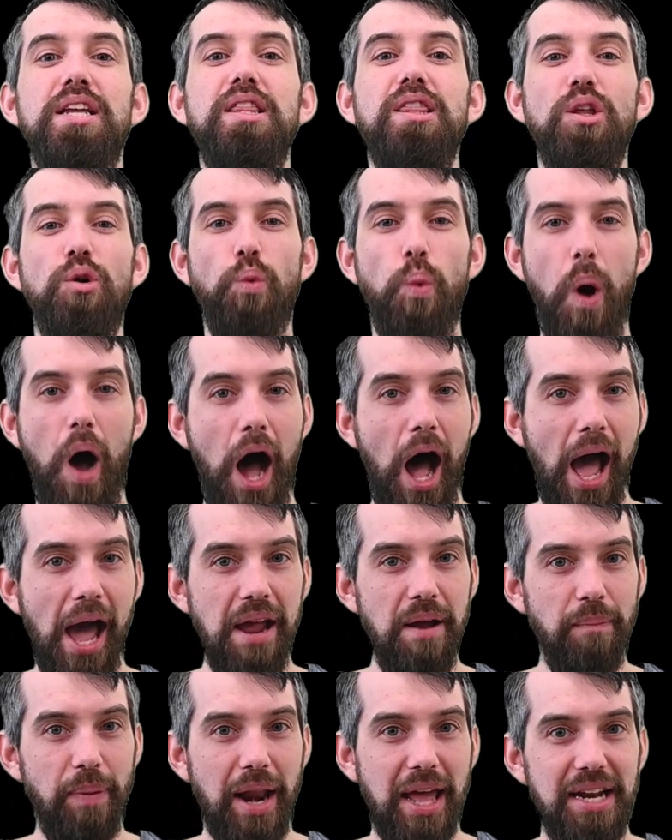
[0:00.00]
in the
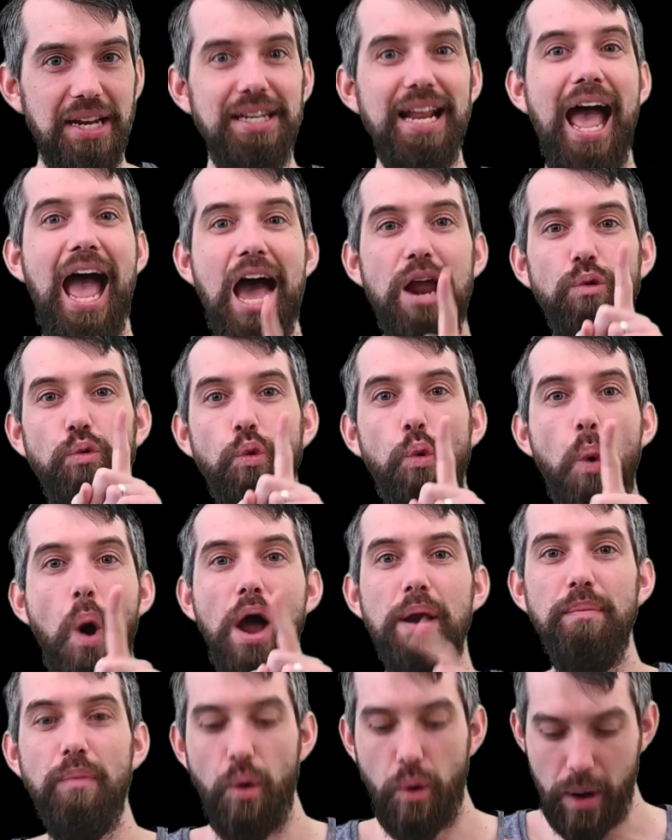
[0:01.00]
y, but I need to add
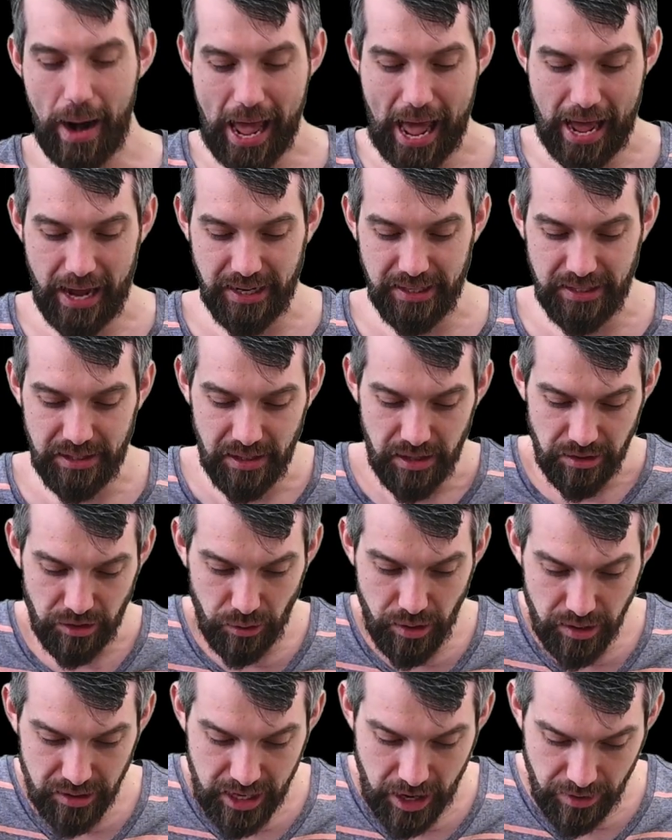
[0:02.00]
one more x.
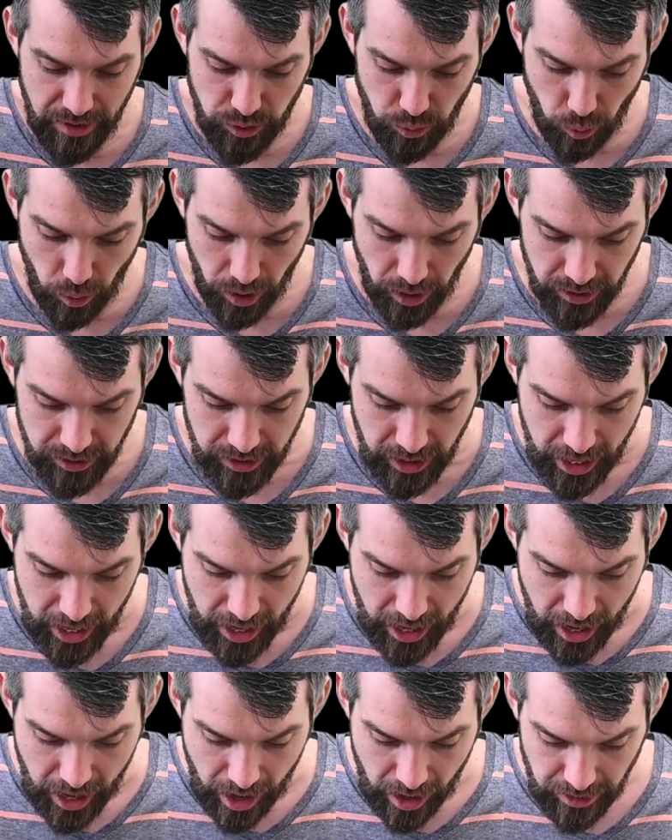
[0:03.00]
So here's how this works.
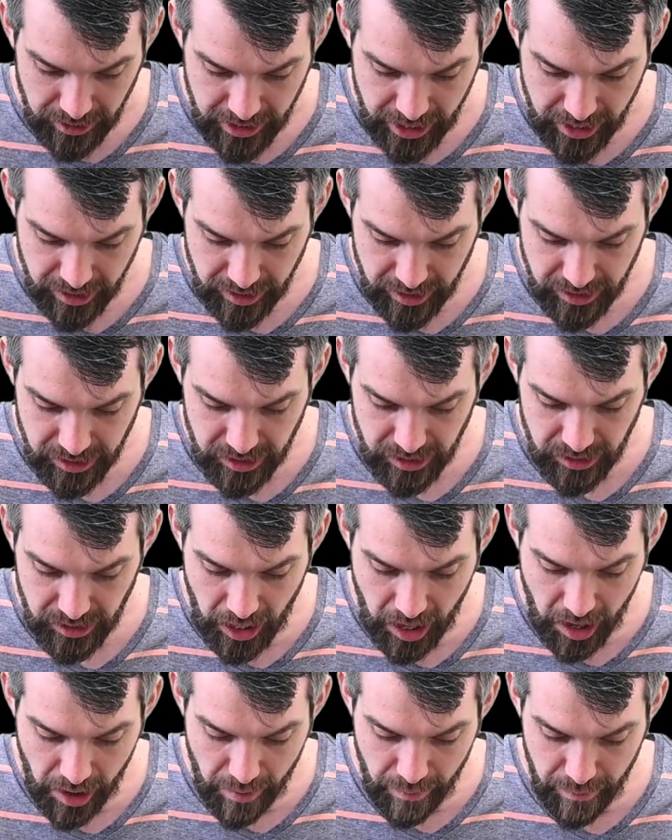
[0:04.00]
I'll take the
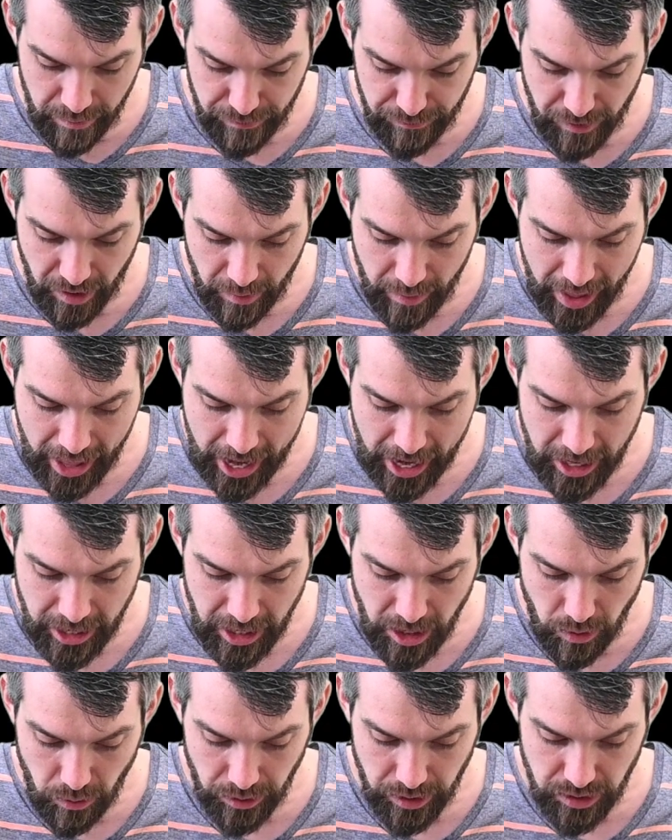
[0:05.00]
sum from n
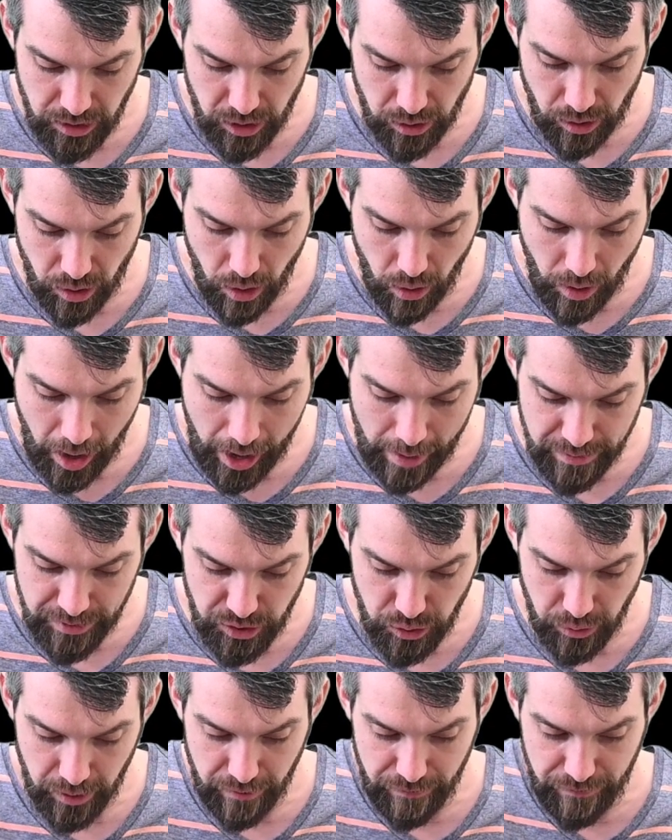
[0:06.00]
equal to 0 up
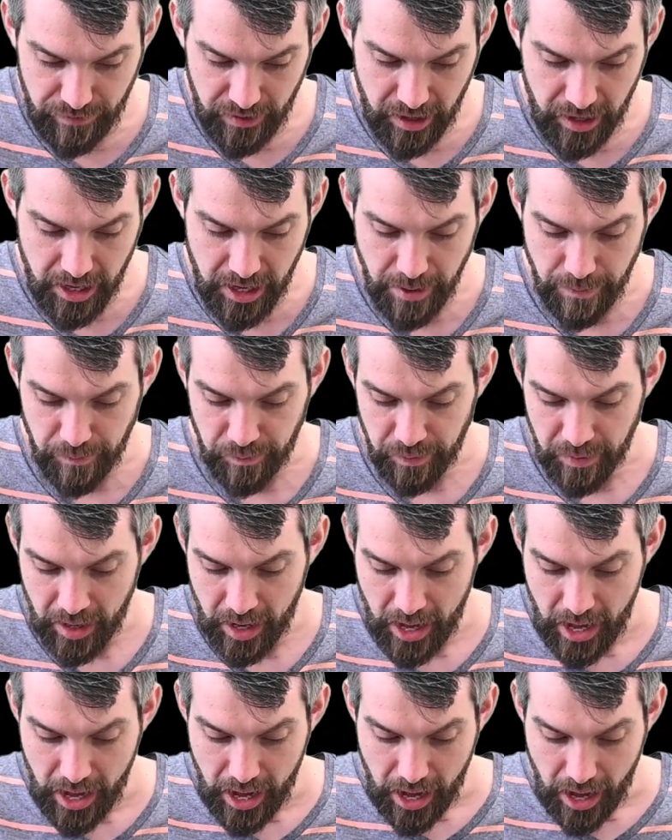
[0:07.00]
to infinity
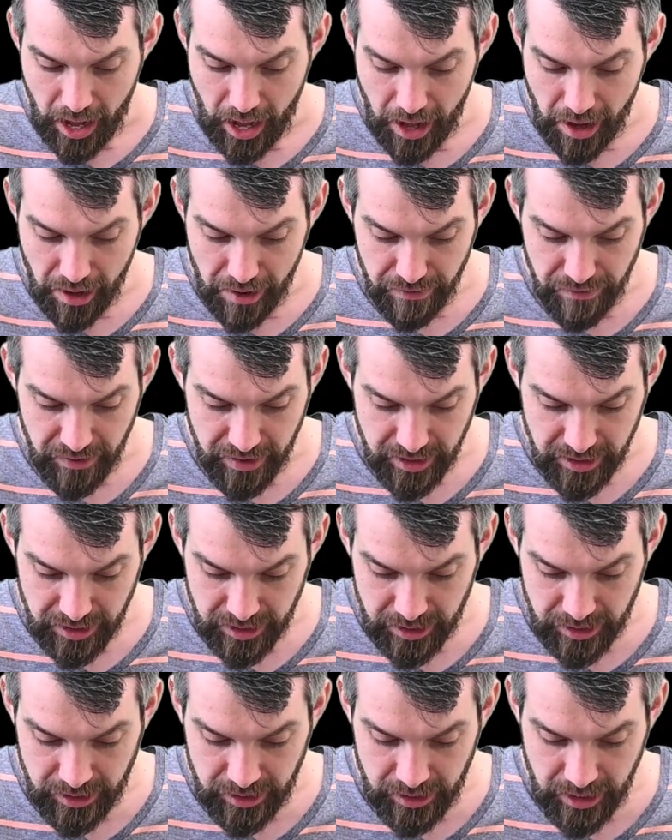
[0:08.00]
of
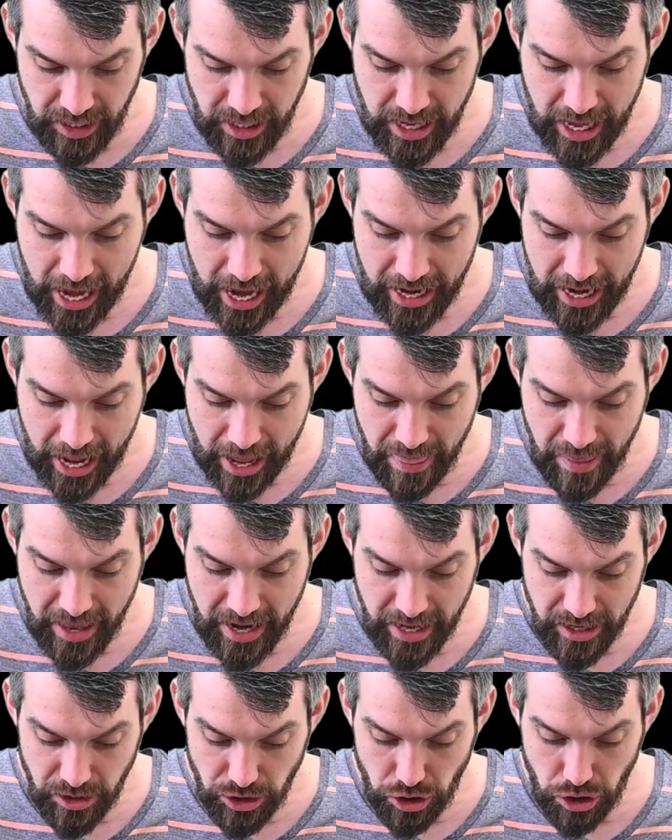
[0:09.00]
Cn, and then
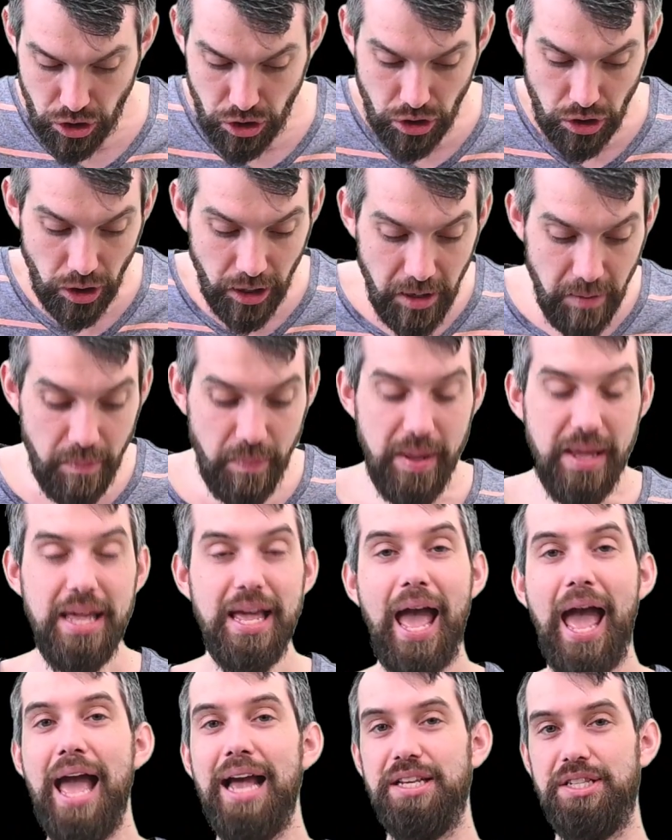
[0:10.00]
it should
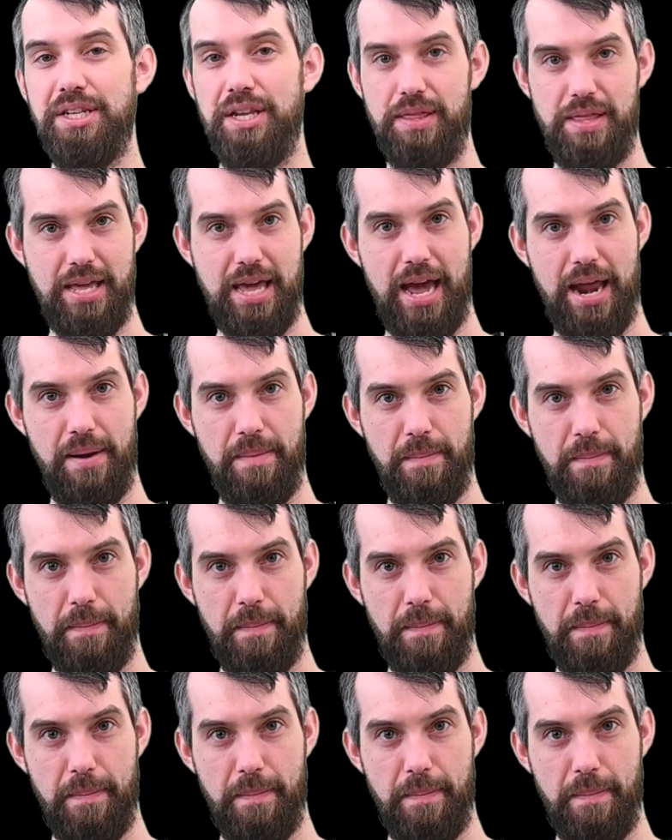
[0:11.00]
be x to the n,